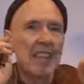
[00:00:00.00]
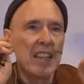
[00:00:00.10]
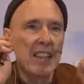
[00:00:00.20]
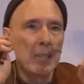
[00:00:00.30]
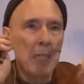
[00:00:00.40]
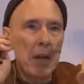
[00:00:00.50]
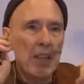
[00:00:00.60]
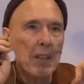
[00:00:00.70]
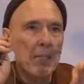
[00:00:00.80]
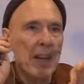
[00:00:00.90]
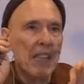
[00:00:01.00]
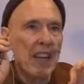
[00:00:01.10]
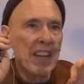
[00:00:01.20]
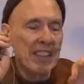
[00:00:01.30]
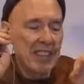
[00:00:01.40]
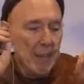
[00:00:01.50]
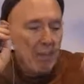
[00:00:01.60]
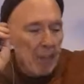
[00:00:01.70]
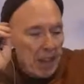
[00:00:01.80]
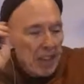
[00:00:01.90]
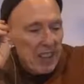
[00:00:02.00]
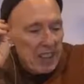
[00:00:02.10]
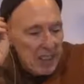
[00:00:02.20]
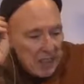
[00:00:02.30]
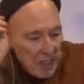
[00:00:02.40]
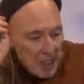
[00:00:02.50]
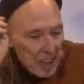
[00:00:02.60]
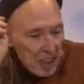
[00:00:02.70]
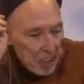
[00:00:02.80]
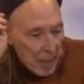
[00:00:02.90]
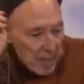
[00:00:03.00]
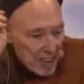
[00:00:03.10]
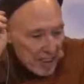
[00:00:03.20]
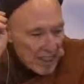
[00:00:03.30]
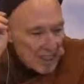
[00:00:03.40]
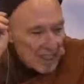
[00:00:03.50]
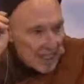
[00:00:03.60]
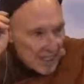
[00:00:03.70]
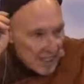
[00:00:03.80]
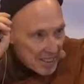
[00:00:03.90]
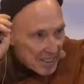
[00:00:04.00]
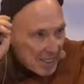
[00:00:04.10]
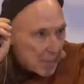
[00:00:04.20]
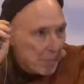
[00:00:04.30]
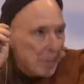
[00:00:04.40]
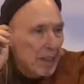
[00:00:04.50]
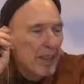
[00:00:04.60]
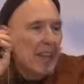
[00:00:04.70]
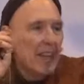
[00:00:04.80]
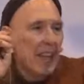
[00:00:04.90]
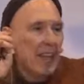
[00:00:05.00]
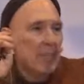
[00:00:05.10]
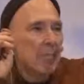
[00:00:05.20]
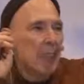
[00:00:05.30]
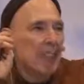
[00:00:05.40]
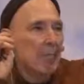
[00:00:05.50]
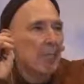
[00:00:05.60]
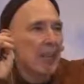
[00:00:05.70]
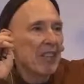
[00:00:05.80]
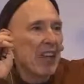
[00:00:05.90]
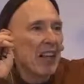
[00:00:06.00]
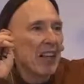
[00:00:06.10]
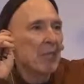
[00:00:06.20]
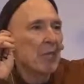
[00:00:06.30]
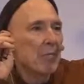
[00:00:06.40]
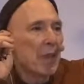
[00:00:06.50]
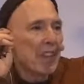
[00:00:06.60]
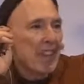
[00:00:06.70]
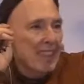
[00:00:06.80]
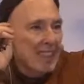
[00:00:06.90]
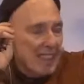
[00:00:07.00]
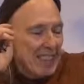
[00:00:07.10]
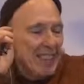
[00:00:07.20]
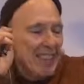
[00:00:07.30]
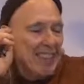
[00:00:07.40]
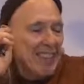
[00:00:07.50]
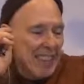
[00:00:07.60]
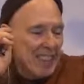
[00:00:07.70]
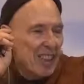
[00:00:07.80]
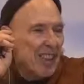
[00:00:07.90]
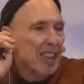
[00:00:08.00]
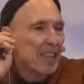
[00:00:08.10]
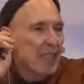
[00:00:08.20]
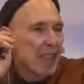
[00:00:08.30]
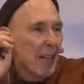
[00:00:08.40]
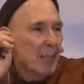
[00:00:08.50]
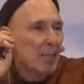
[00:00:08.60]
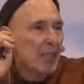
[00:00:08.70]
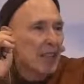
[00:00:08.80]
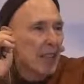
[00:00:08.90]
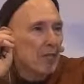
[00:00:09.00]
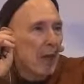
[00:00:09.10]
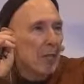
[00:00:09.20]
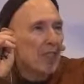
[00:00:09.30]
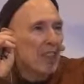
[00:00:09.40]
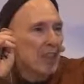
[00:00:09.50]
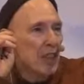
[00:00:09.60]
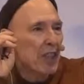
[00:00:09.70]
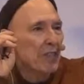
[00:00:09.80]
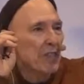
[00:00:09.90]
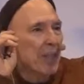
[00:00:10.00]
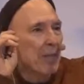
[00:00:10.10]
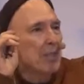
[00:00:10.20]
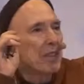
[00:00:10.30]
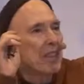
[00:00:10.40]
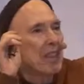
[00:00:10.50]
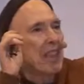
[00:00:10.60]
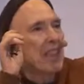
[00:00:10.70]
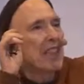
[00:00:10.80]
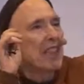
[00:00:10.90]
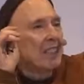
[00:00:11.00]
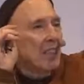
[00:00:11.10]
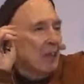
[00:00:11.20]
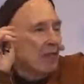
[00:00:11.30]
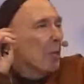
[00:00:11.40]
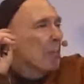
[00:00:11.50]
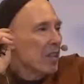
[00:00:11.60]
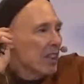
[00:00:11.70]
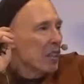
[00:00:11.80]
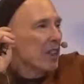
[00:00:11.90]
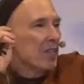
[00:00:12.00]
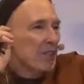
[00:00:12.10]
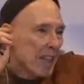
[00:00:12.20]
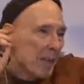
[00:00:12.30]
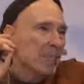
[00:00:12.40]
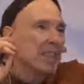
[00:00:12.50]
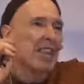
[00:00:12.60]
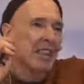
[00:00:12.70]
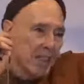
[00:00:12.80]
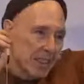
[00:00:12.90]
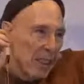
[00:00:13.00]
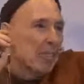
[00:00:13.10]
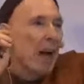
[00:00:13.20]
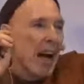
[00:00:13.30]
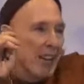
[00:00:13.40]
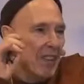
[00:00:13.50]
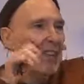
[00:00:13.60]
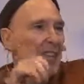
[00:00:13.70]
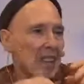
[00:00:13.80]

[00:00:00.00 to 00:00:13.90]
And patipada, you see, pada originally, one of the senses is a step, and patipada would be a succession of steps, a repetition of steps. So the repetition of steps is a path.